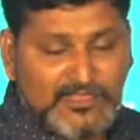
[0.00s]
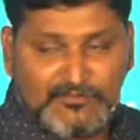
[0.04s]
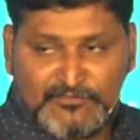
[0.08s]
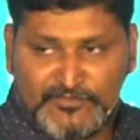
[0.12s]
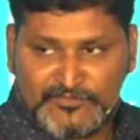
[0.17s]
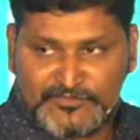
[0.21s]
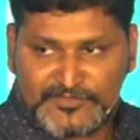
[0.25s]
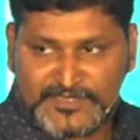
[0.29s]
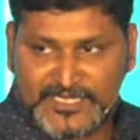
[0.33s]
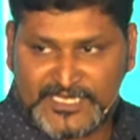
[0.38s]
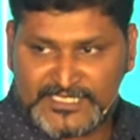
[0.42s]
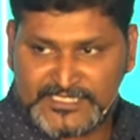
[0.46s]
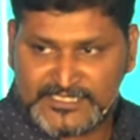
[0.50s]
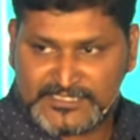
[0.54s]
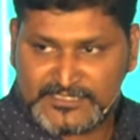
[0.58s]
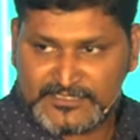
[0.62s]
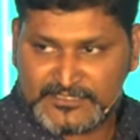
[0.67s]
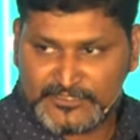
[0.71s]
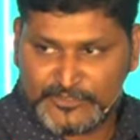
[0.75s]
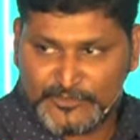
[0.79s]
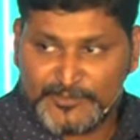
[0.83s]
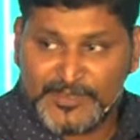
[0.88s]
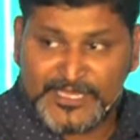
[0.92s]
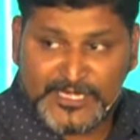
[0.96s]
with the love of
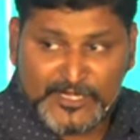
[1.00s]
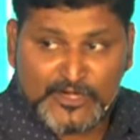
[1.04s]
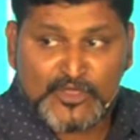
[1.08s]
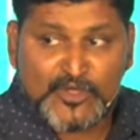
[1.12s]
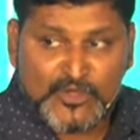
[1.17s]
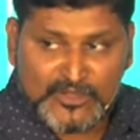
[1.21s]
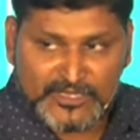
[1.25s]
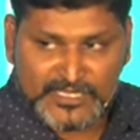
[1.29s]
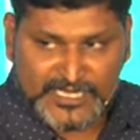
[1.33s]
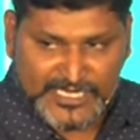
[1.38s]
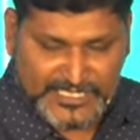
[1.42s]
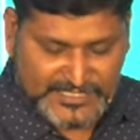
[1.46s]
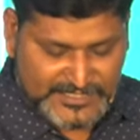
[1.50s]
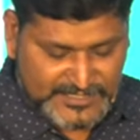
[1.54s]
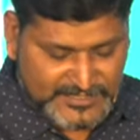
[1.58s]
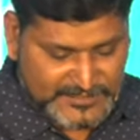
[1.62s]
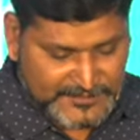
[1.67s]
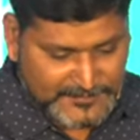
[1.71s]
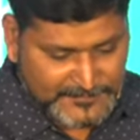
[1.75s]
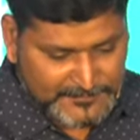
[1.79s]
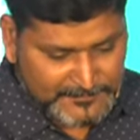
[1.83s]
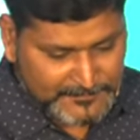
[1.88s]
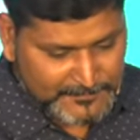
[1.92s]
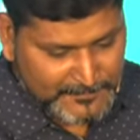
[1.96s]
Christ. You may know
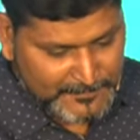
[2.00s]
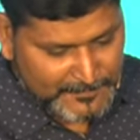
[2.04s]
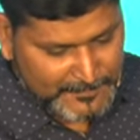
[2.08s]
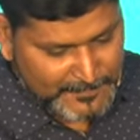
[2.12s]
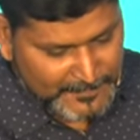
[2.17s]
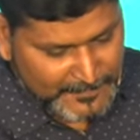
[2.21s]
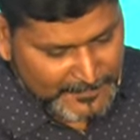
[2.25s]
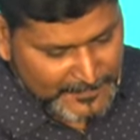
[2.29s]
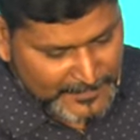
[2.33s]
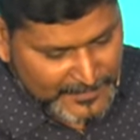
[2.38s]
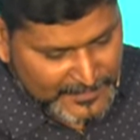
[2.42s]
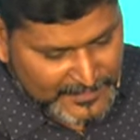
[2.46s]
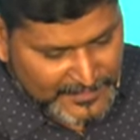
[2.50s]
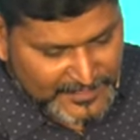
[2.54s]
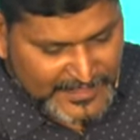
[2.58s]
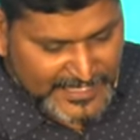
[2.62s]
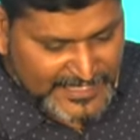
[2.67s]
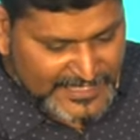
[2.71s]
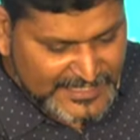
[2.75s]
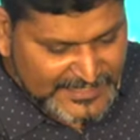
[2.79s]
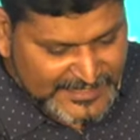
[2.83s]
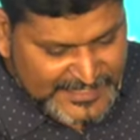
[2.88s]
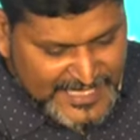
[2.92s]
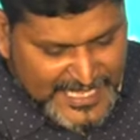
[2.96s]
Christ.
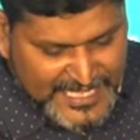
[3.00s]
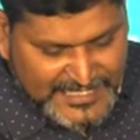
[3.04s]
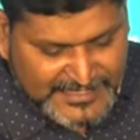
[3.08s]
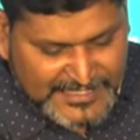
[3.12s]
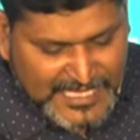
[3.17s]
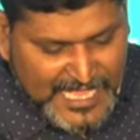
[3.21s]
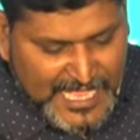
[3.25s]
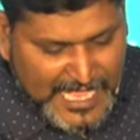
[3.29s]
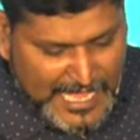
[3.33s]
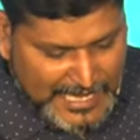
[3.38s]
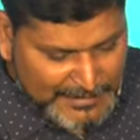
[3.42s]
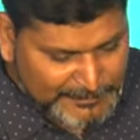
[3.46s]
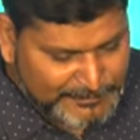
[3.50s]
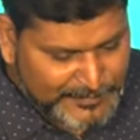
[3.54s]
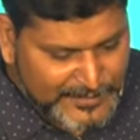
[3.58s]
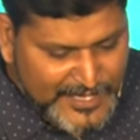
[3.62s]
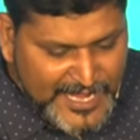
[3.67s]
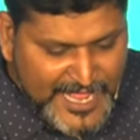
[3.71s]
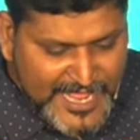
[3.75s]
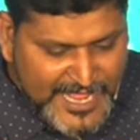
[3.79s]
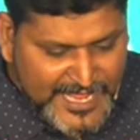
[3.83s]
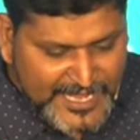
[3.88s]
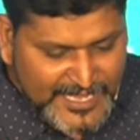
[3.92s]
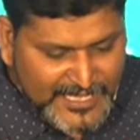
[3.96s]
Then he says, I
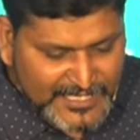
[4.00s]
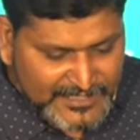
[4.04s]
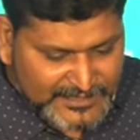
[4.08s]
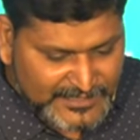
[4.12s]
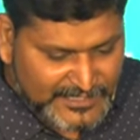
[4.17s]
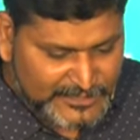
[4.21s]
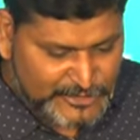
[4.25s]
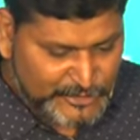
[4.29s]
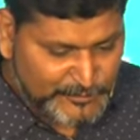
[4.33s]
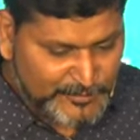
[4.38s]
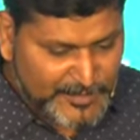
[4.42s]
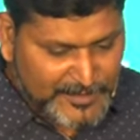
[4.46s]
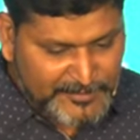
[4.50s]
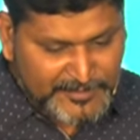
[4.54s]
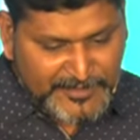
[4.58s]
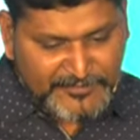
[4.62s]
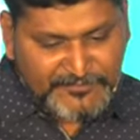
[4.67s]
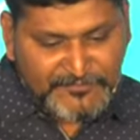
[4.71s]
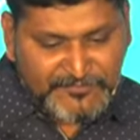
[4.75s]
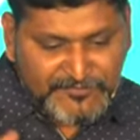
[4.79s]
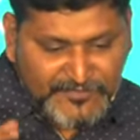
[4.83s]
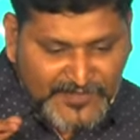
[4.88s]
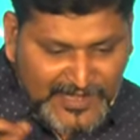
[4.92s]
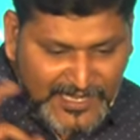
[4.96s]
pray that you
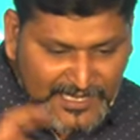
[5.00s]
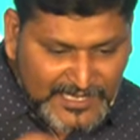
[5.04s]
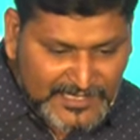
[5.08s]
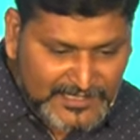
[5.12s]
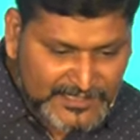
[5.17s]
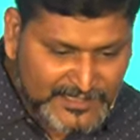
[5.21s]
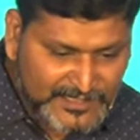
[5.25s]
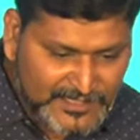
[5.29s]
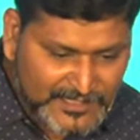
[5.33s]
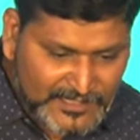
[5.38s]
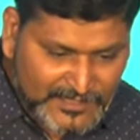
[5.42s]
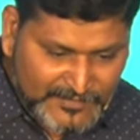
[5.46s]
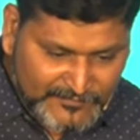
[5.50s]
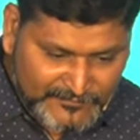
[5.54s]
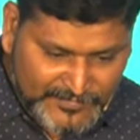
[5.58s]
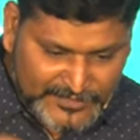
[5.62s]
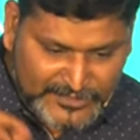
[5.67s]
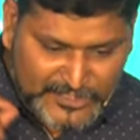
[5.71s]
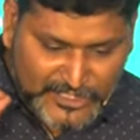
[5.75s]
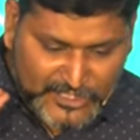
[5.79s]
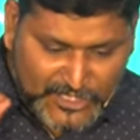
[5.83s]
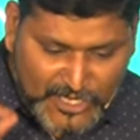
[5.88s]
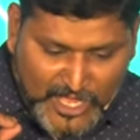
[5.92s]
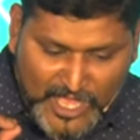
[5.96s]
may be
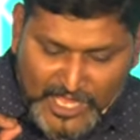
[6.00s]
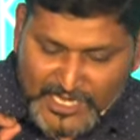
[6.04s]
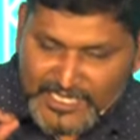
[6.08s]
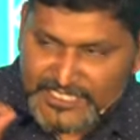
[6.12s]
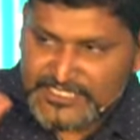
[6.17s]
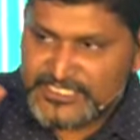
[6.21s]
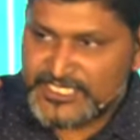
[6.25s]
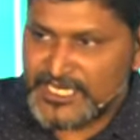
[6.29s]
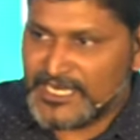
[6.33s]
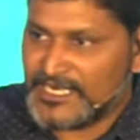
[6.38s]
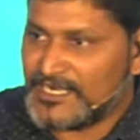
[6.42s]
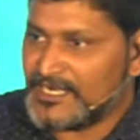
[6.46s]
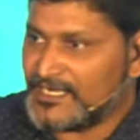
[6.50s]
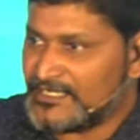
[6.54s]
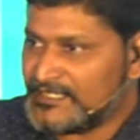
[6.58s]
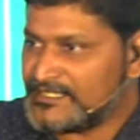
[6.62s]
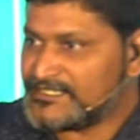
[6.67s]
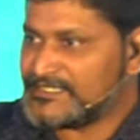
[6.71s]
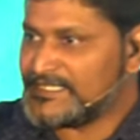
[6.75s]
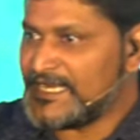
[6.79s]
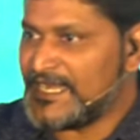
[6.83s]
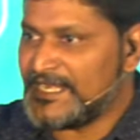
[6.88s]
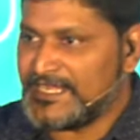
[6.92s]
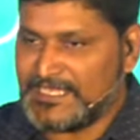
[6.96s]
filled with the knowledge and
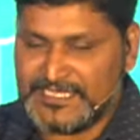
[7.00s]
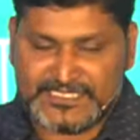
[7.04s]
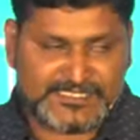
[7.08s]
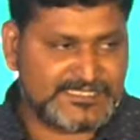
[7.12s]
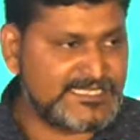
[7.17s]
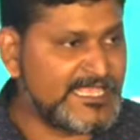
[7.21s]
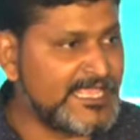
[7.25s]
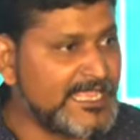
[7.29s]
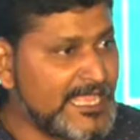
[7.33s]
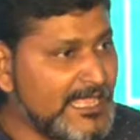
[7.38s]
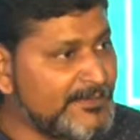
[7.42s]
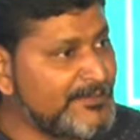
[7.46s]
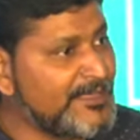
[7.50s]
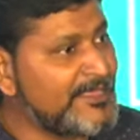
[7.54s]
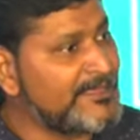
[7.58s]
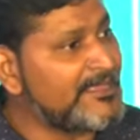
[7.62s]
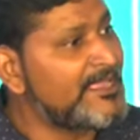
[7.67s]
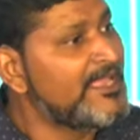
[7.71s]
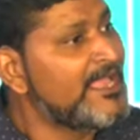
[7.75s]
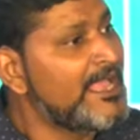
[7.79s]
understanding. He's saying, I,